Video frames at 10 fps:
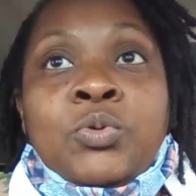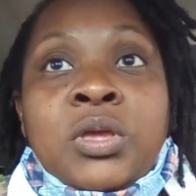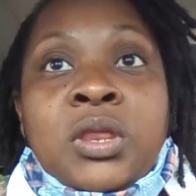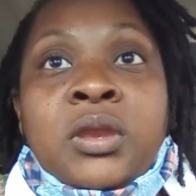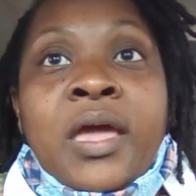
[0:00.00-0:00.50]

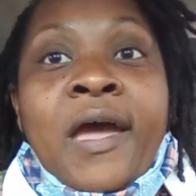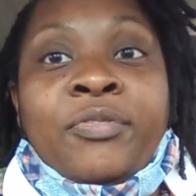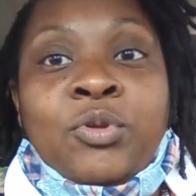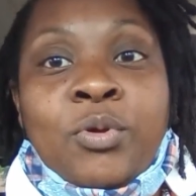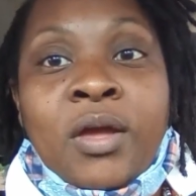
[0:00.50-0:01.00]
Get it
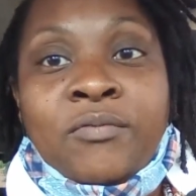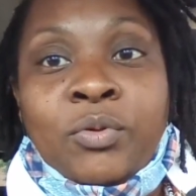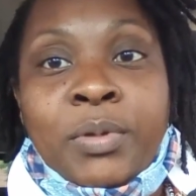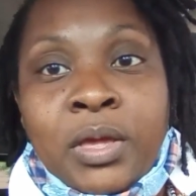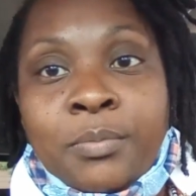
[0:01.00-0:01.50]
after you have
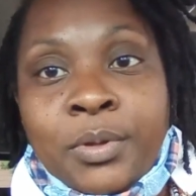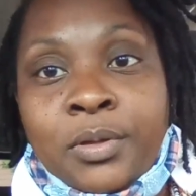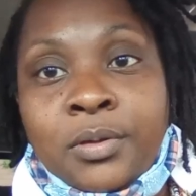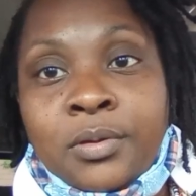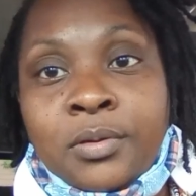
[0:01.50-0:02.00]
your baby
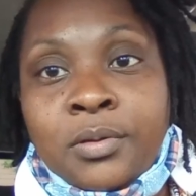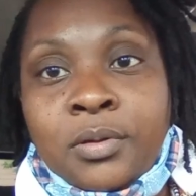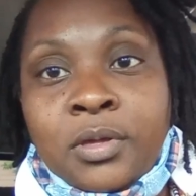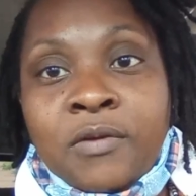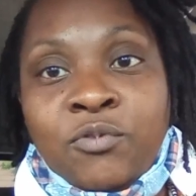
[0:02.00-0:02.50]

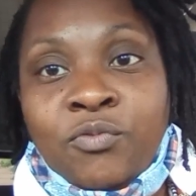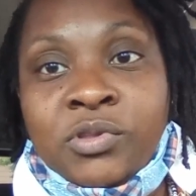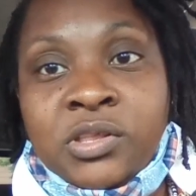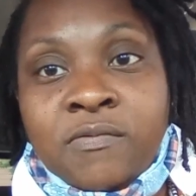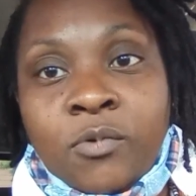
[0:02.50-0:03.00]
if you're
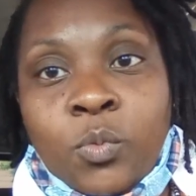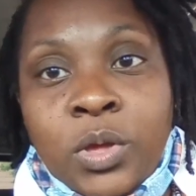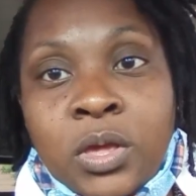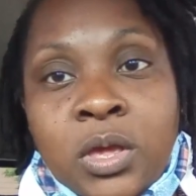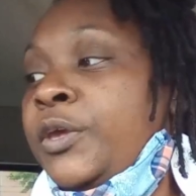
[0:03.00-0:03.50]
receiving
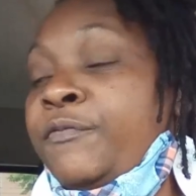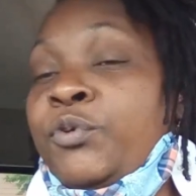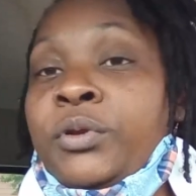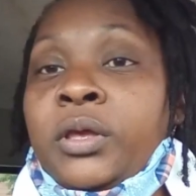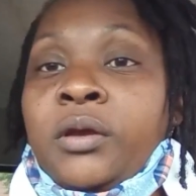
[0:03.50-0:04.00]
WIC. If
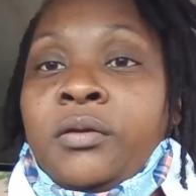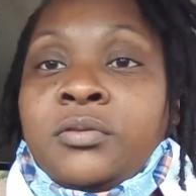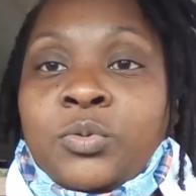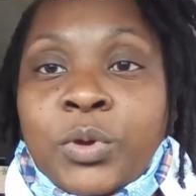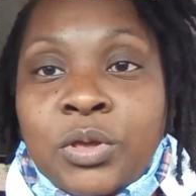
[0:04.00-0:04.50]
you're in an area
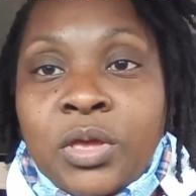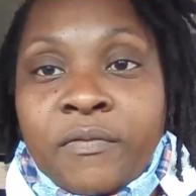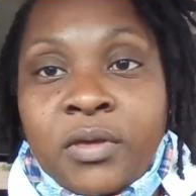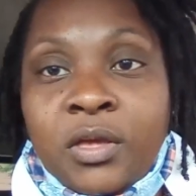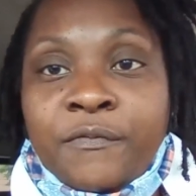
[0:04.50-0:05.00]
to where you have
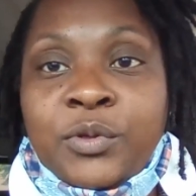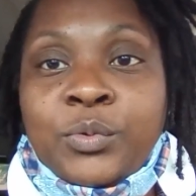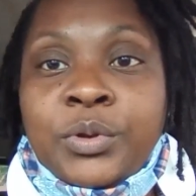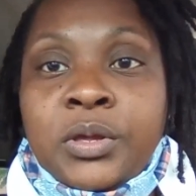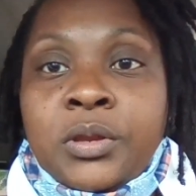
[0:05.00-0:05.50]
a health
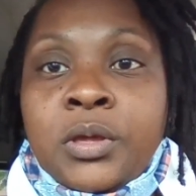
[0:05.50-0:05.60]
unit,